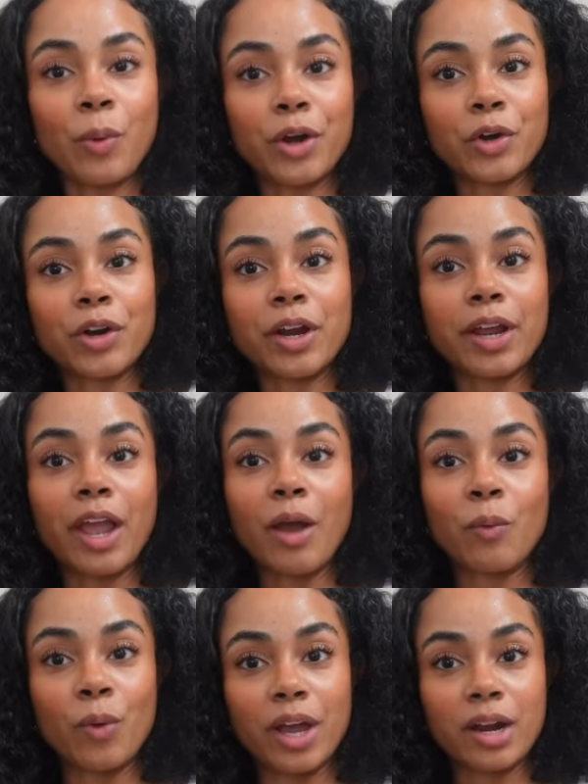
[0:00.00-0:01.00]
wondering
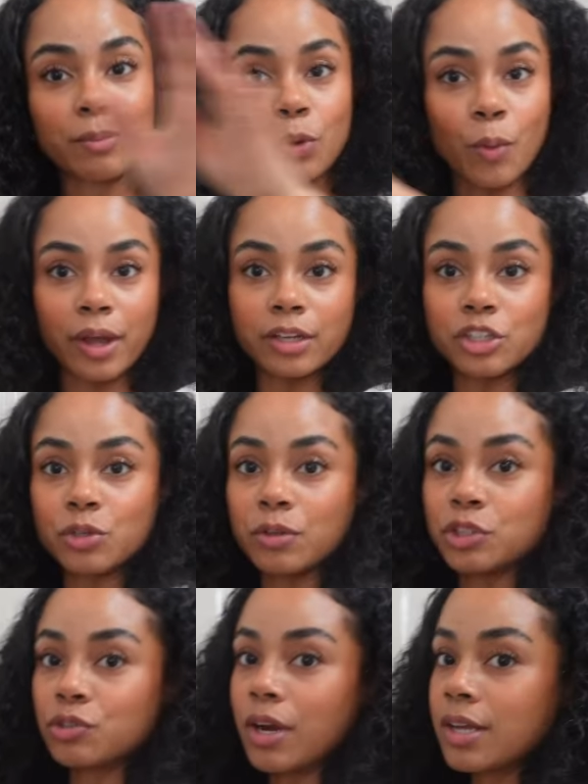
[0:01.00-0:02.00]
when I'm going to
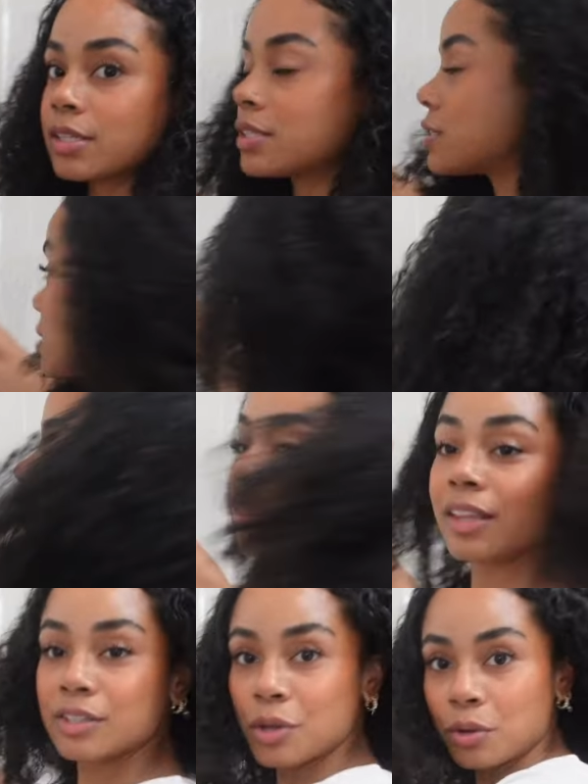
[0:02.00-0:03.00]
address
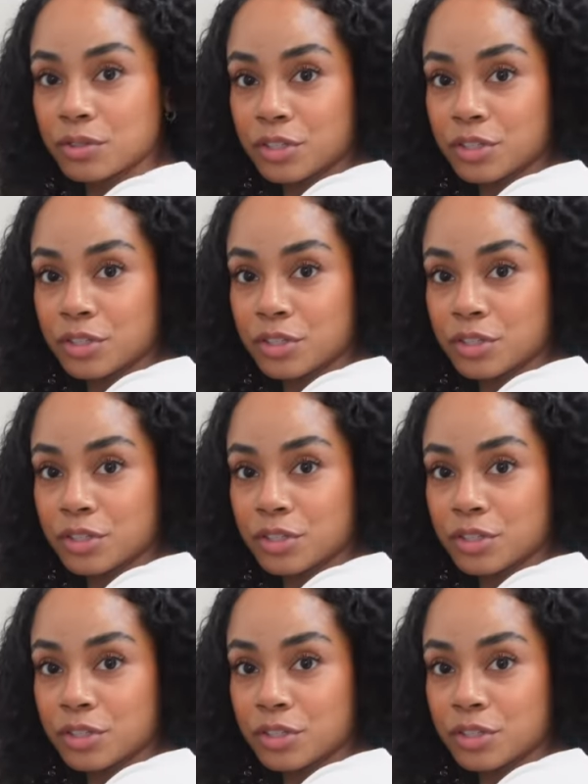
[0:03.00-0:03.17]
this whole